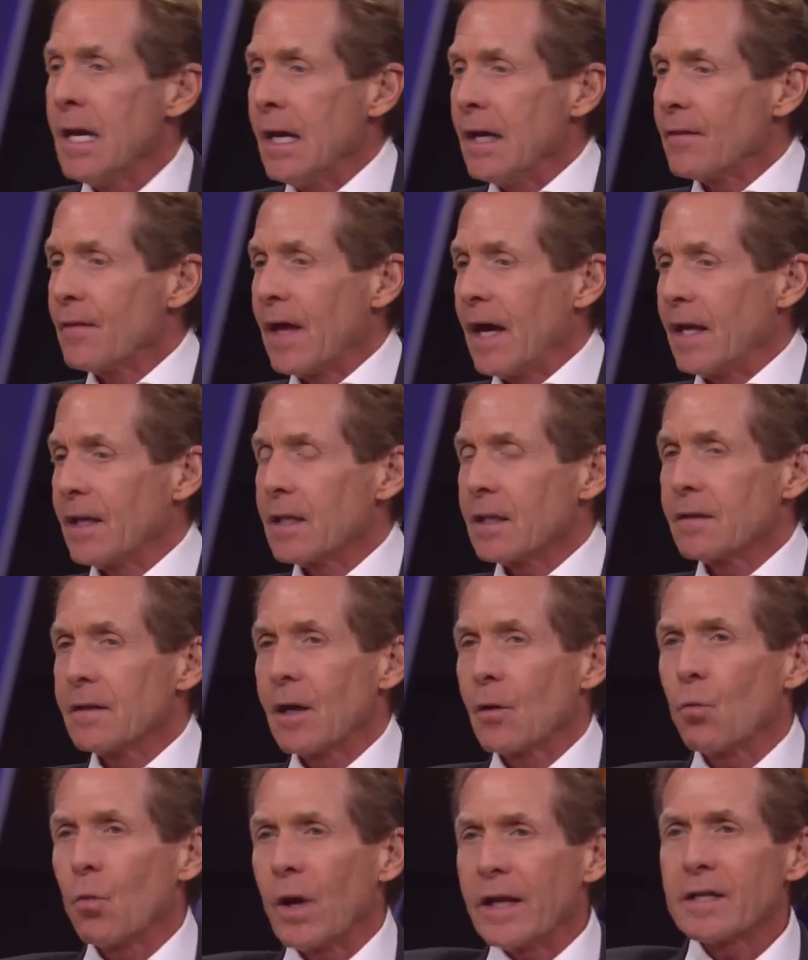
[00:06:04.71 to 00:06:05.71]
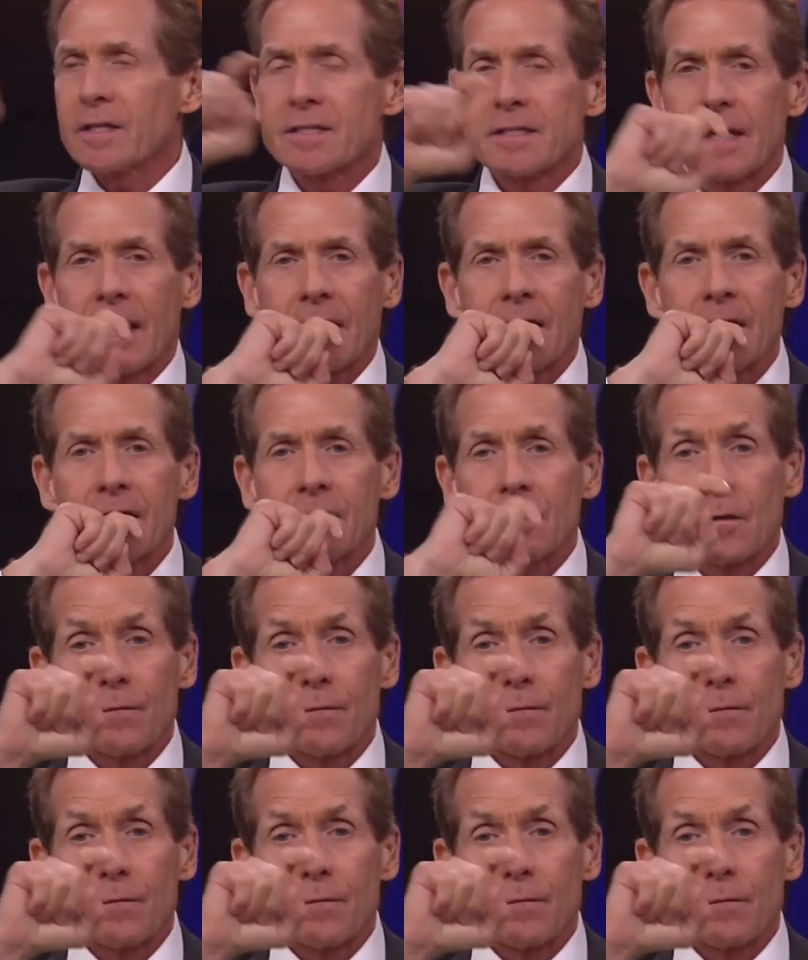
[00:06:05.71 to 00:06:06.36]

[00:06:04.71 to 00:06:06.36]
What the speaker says: That wait a second,